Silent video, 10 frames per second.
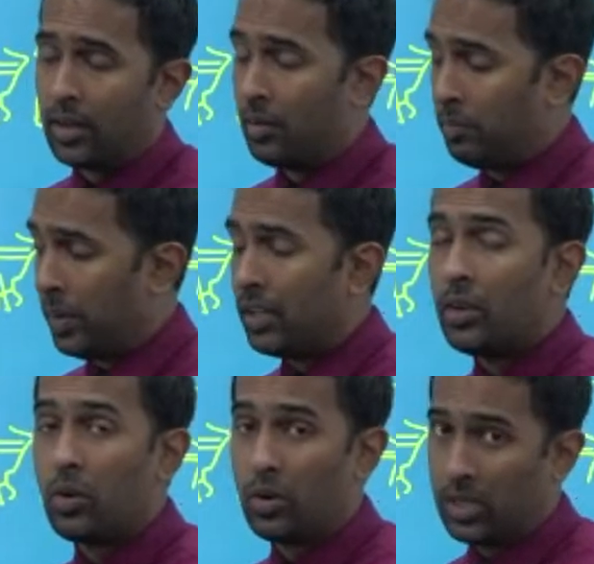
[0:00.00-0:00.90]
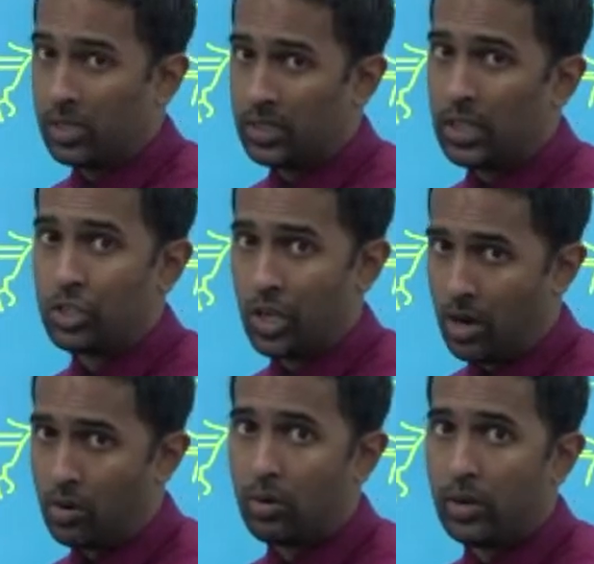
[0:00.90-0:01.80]
Company, the owners are
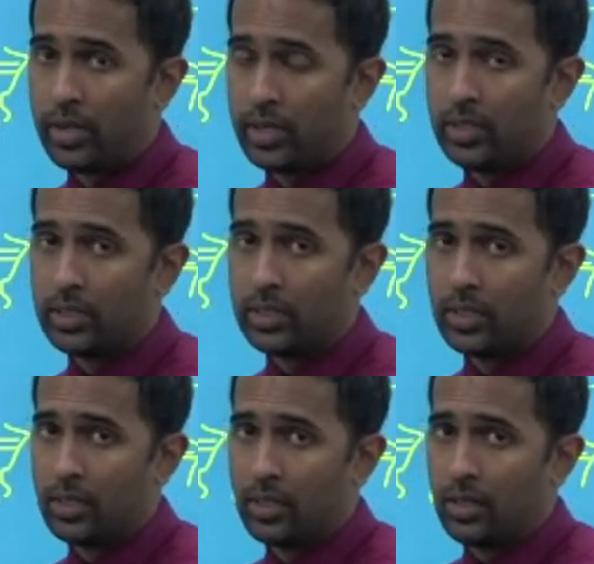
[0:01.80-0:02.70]
shareholders